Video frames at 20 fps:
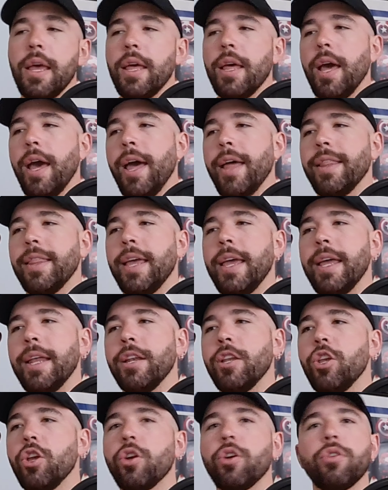uh, then
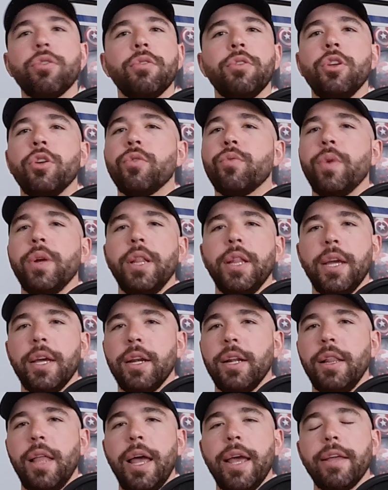you're you're really
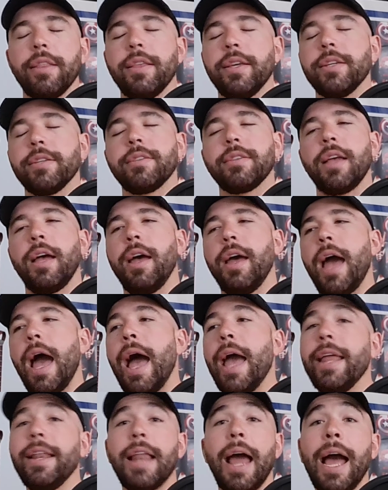gonna like this. Uh,
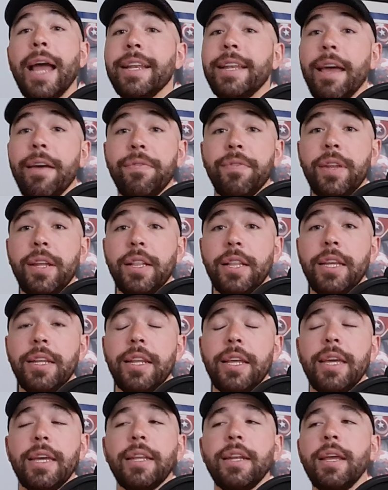I I definitely
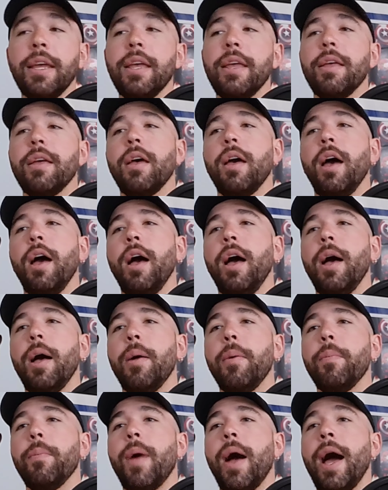did.
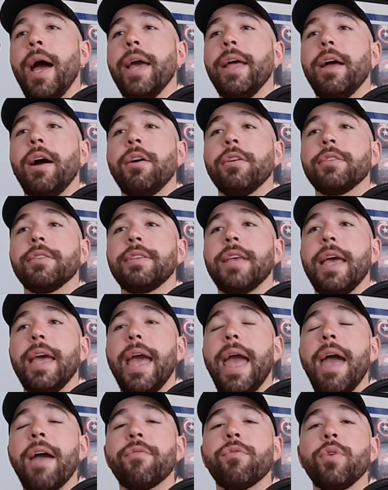Um, I, I'll say
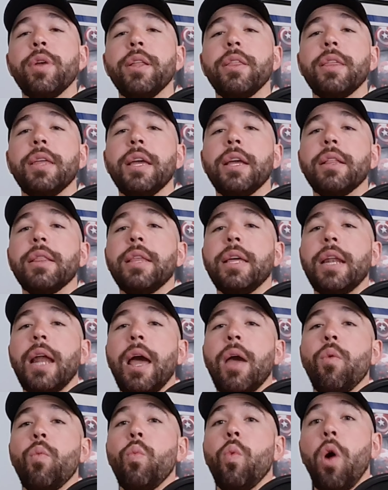everything that
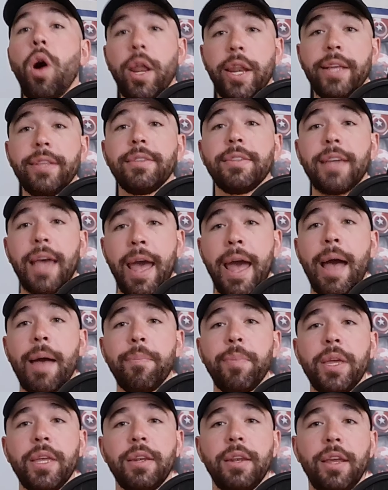I wanted to
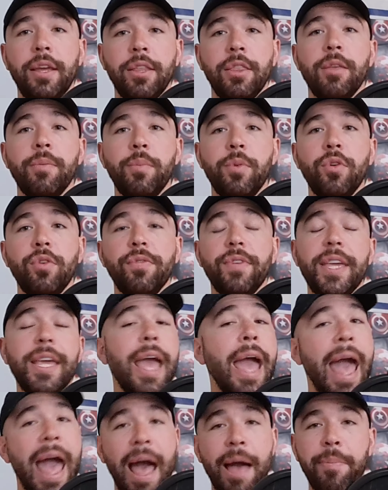happen in the movie
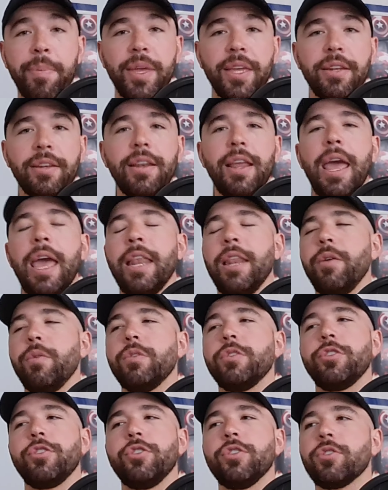happened, and it
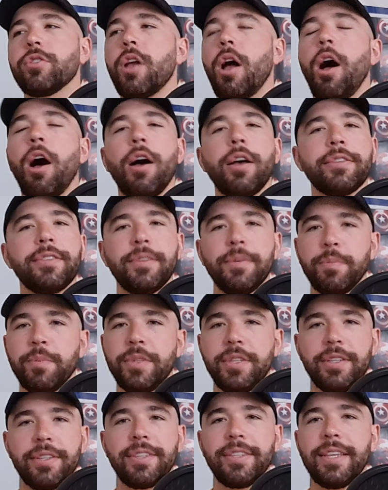was just awesome
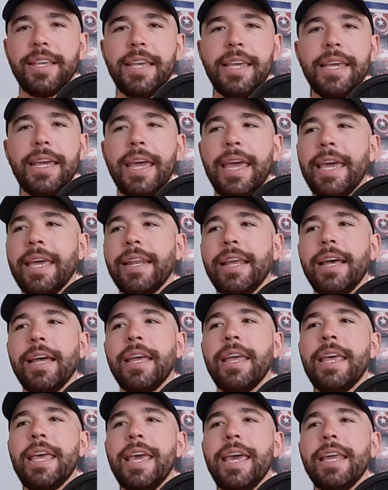to see in
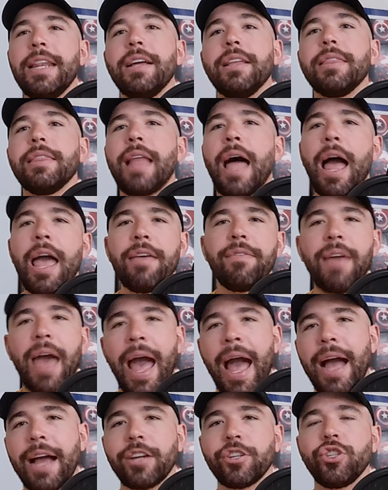a in a live
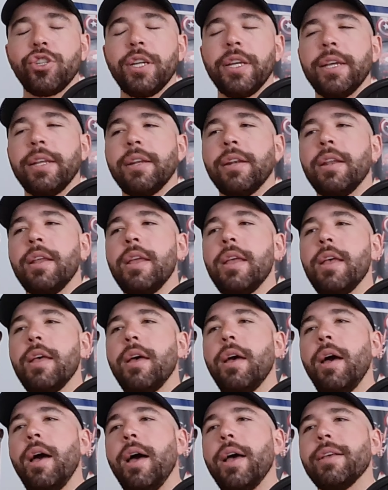action
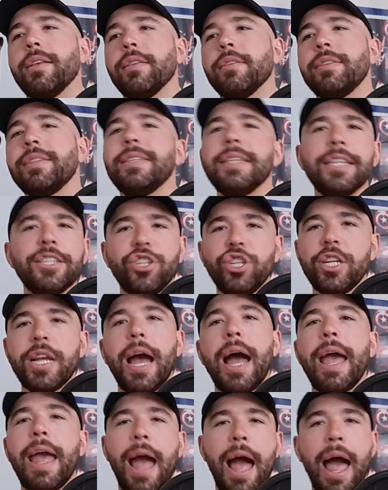uh,
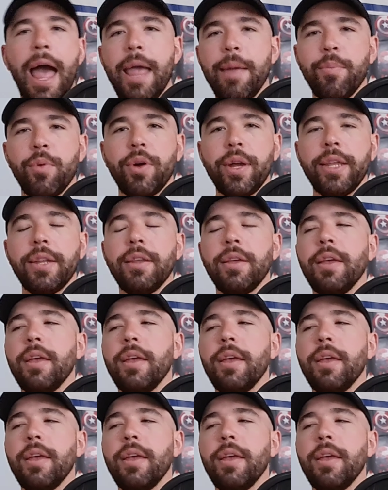CGI hybrid.